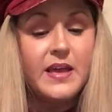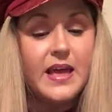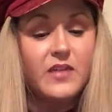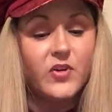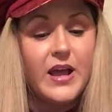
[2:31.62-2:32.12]

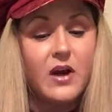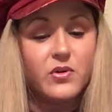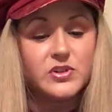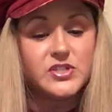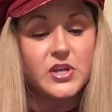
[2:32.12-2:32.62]
Every hour
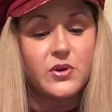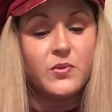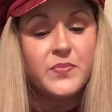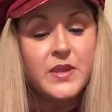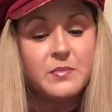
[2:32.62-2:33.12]
or so,
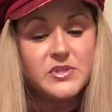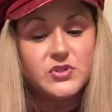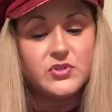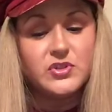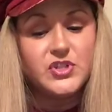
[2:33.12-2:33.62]

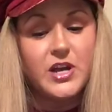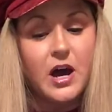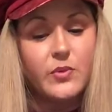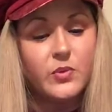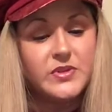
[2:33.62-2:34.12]
Mr.
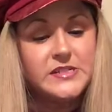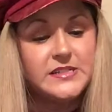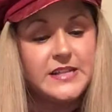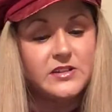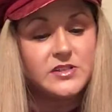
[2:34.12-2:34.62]
Yoshikawa went
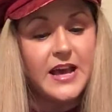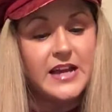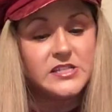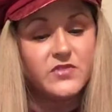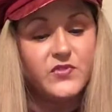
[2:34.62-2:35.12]
down to
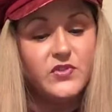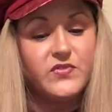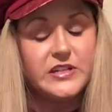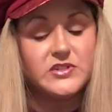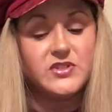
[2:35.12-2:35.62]
ask the food
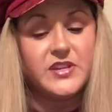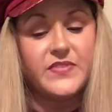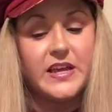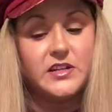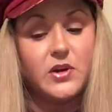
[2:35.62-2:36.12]
vendors if
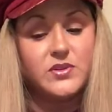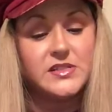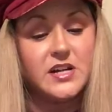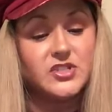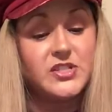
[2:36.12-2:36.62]
they had
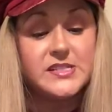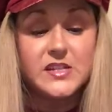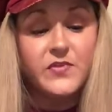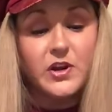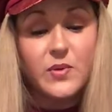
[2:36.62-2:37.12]
noticed Hachi
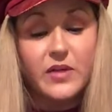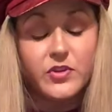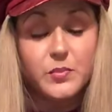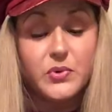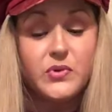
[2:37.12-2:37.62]
sniffing around
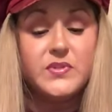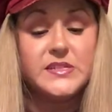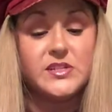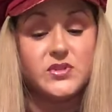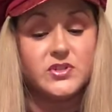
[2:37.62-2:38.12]
their booths
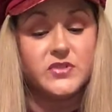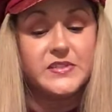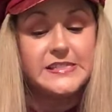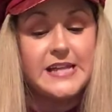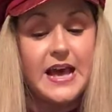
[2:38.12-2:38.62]
in search of a
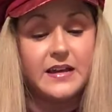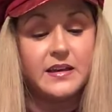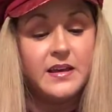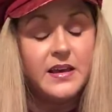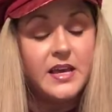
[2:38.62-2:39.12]
snack.
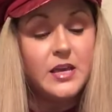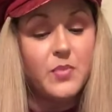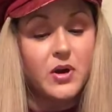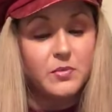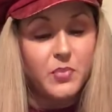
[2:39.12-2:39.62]
He
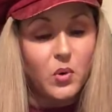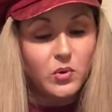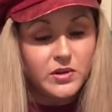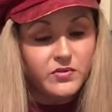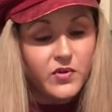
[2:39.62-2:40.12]
bought a
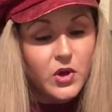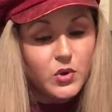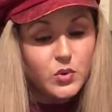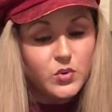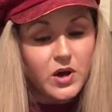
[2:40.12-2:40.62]
bowl of
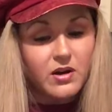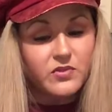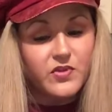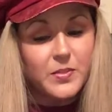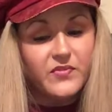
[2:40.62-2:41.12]
udon
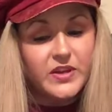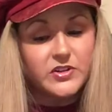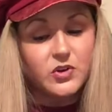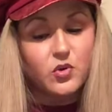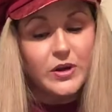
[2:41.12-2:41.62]
from a
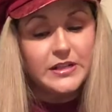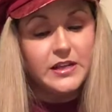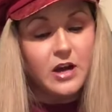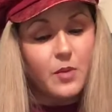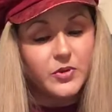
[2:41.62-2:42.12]
vendor, quickly
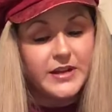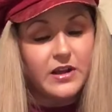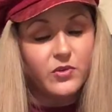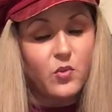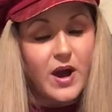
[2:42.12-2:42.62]
gobbled
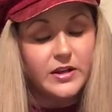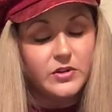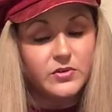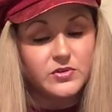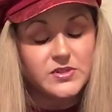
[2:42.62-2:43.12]
down the wide
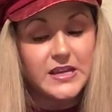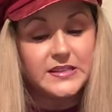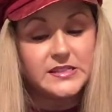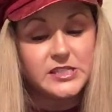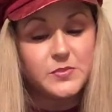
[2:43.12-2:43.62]
noodles, and
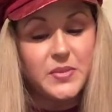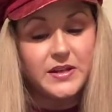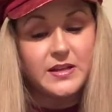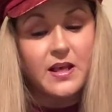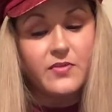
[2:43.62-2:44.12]
then spent
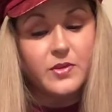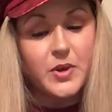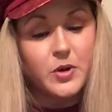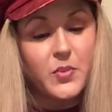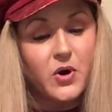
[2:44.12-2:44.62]
the
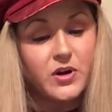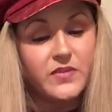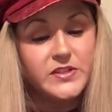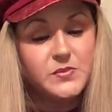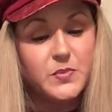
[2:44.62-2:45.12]
better part
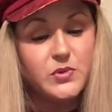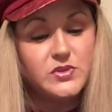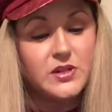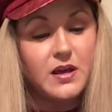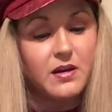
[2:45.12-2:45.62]
of his
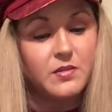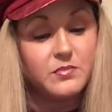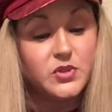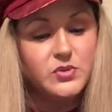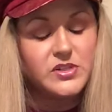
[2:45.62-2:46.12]

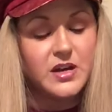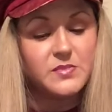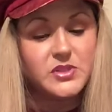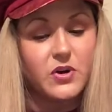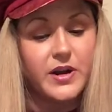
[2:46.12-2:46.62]
noontime
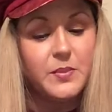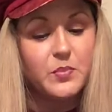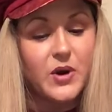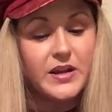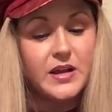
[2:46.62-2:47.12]

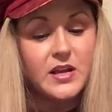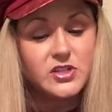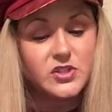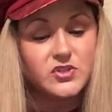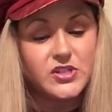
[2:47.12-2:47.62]
break
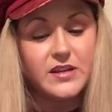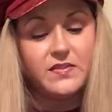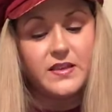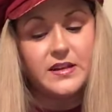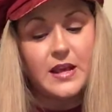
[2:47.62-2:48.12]

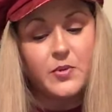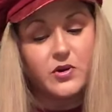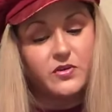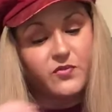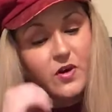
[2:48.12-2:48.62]
searching the
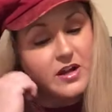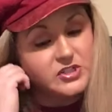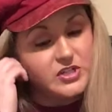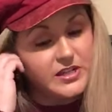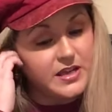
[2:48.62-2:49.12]
neighborhood for
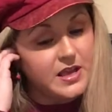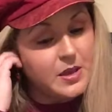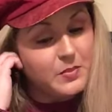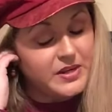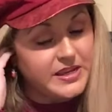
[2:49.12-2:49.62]
Hachi,
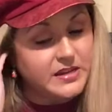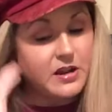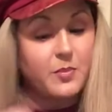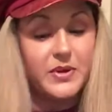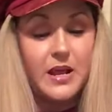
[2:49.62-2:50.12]
but he had
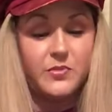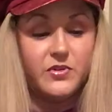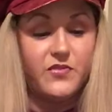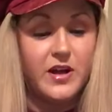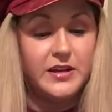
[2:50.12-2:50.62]
not been able to
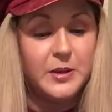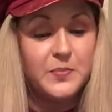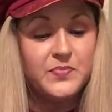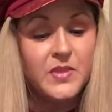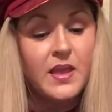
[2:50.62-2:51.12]
find
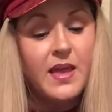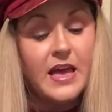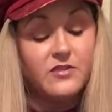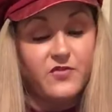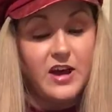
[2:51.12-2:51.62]
him.
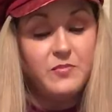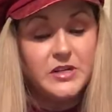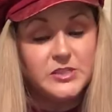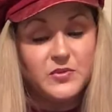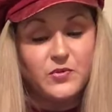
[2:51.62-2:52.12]
At 5
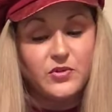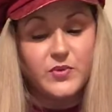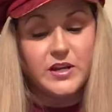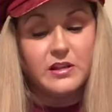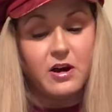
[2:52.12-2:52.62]
minutes before
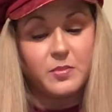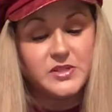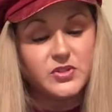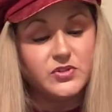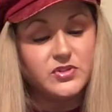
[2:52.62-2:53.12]
3 o'clock,
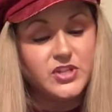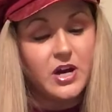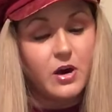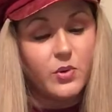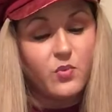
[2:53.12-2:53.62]
Mr.
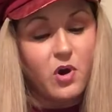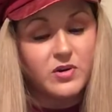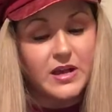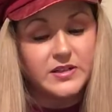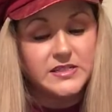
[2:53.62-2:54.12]
Yoshikawa walked
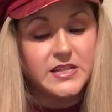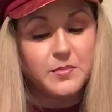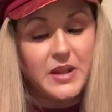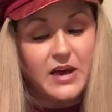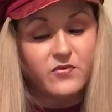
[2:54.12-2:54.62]
out into the
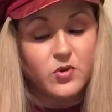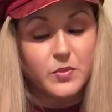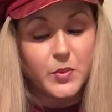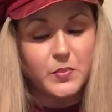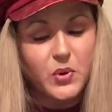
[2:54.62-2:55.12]
platform
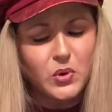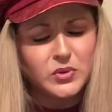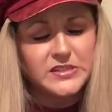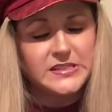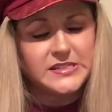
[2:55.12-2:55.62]
and
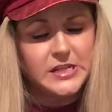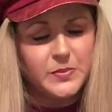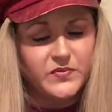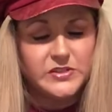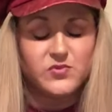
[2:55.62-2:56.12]
pulled at the tip
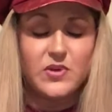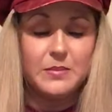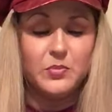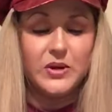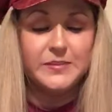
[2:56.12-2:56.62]
of his
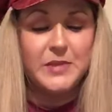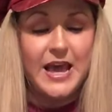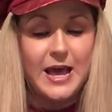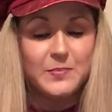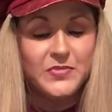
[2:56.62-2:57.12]
red-brimmed
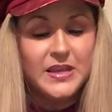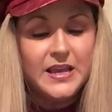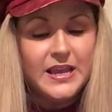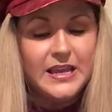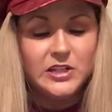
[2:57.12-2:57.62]
hat.
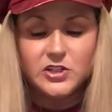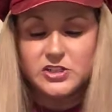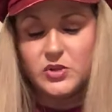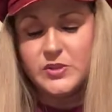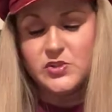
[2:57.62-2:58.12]
He looked
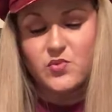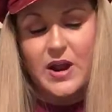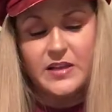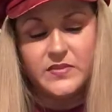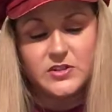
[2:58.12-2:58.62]
to his
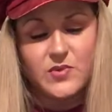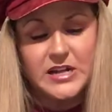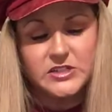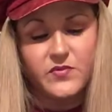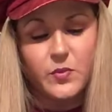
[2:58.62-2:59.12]
right, the
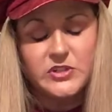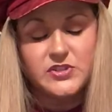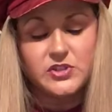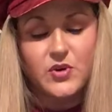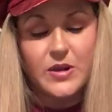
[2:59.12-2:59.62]
direction from which
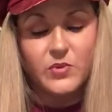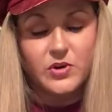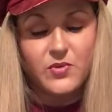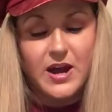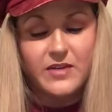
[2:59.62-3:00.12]
the train would
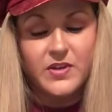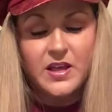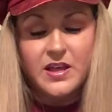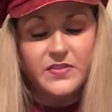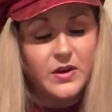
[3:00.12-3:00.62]
arrive.
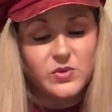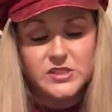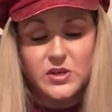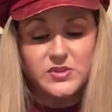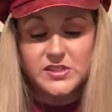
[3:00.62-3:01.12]
There was
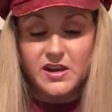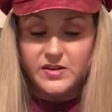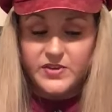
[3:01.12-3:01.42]
no sign of